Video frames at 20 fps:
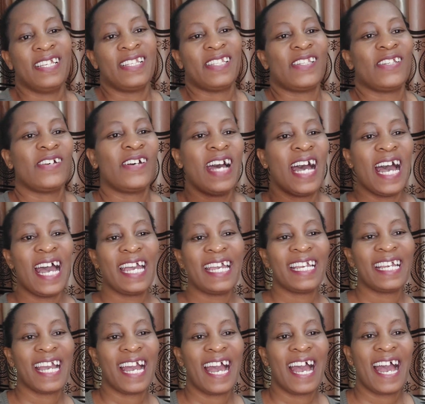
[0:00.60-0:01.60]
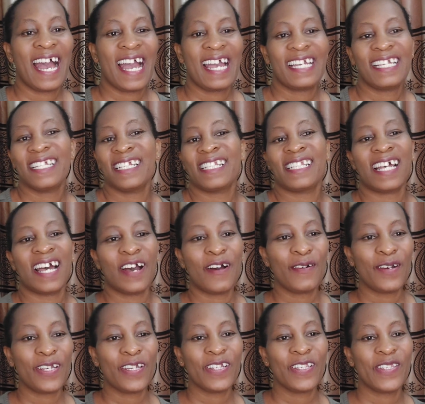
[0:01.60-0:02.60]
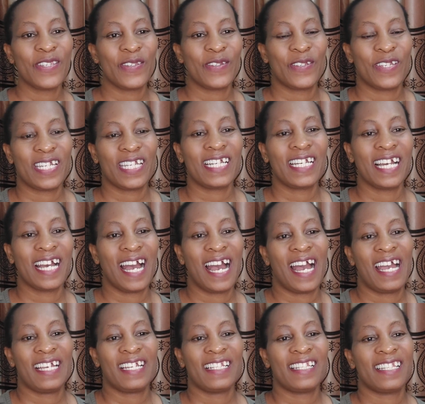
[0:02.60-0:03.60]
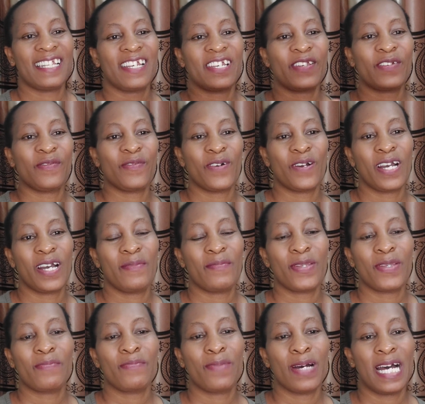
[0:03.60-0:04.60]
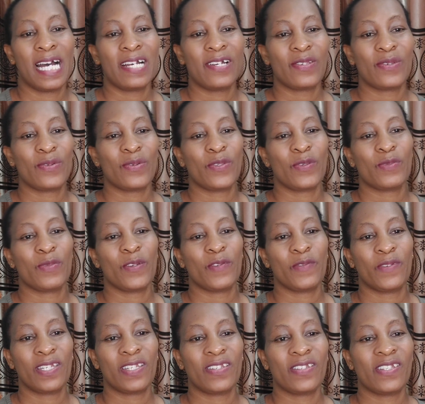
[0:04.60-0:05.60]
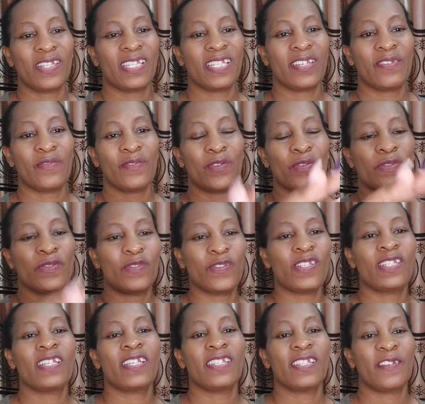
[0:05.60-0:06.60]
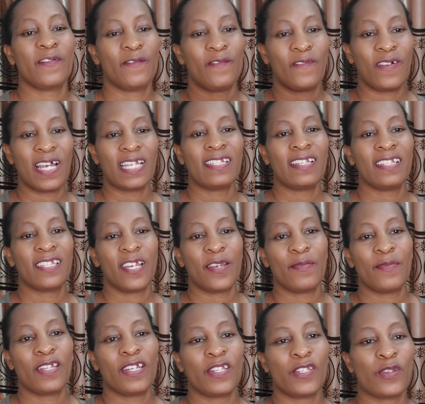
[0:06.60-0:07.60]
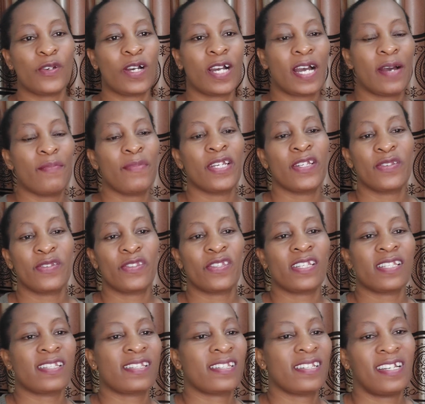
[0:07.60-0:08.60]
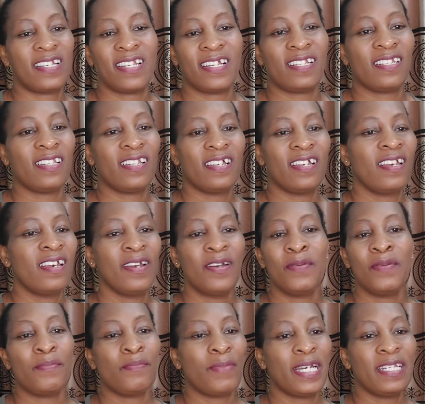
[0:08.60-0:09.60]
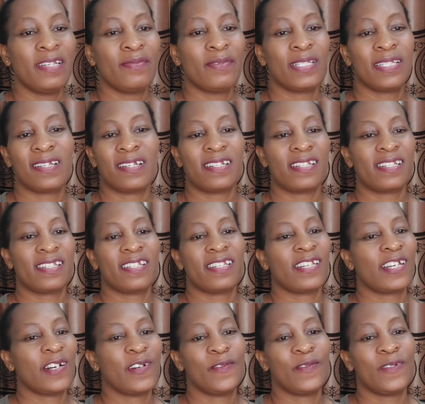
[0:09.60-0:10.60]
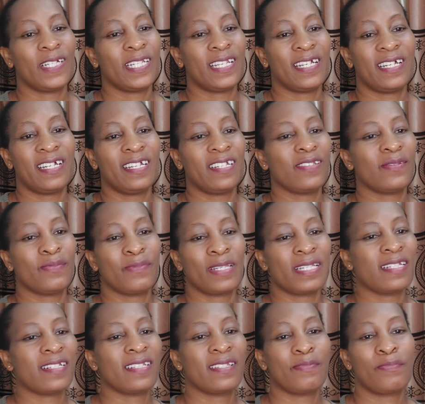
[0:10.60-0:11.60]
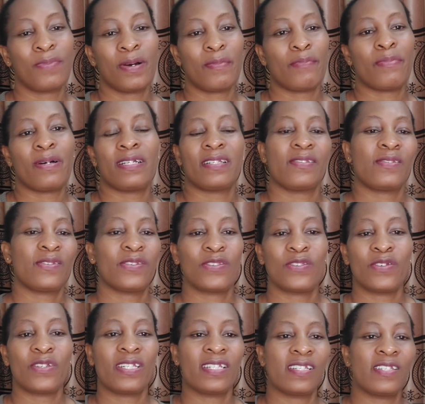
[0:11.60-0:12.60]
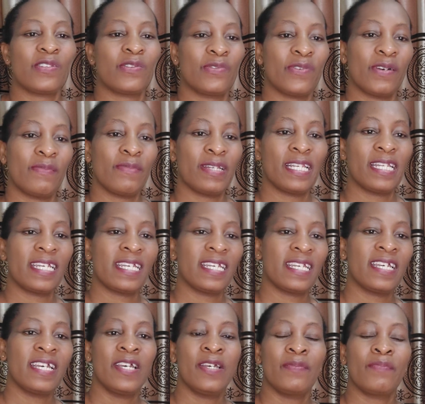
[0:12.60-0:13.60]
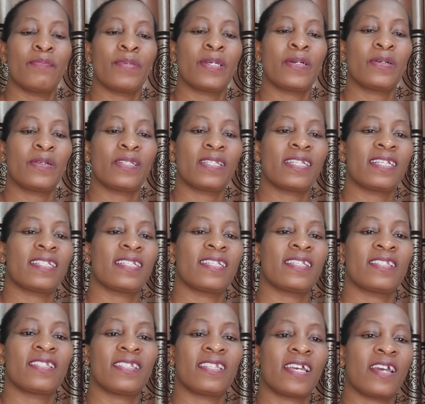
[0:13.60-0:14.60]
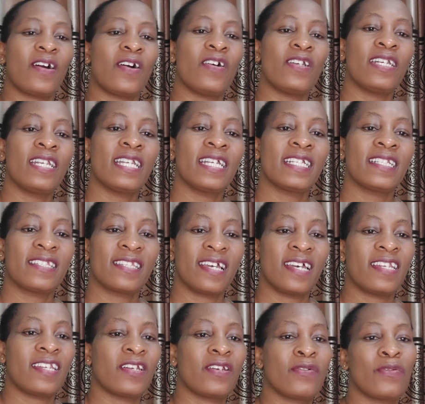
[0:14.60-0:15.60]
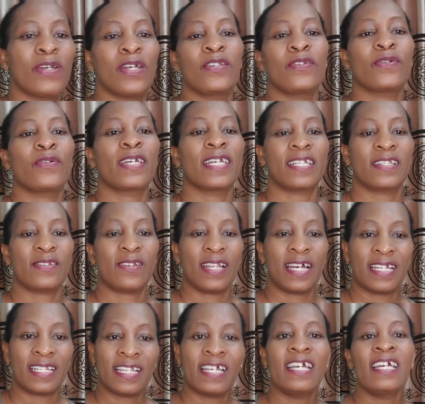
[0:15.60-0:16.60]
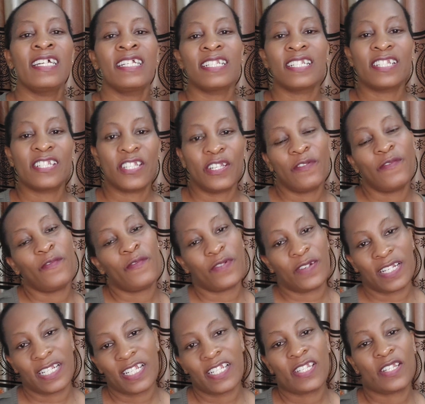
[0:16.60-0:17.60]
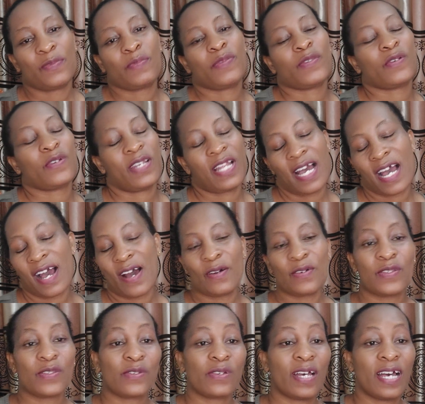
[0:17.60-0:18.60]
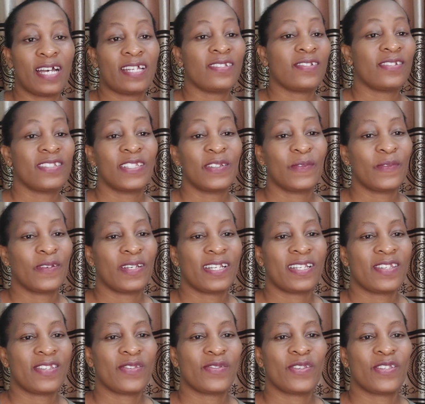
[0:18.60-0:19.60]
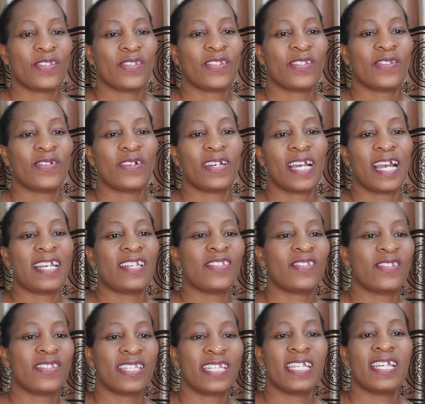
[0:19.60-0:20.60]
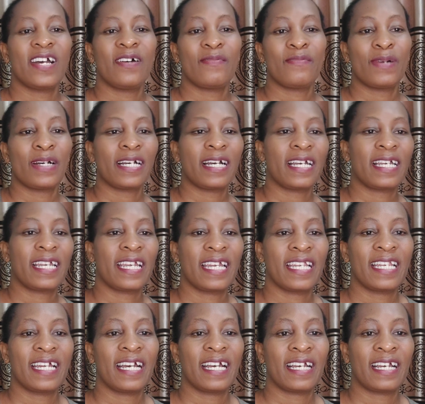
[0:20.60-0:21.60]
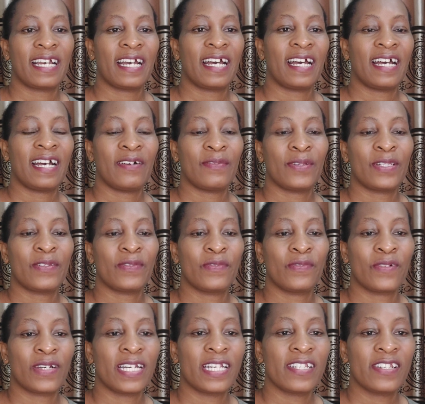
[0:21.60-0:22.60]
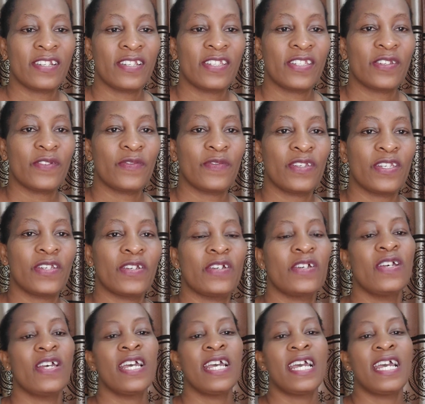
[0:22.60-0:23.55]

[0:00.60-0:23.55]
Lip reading: So hi guys, how are you doing guys? Thank you for coming back to watch my videos. If this is the first time that you're coming to this channel, my name is Christine Kavanda, and please purpose to join this family because this is the only channel where you get to learn different tips on how to handle different situations. So guys, today I'm back again with a very interesting video.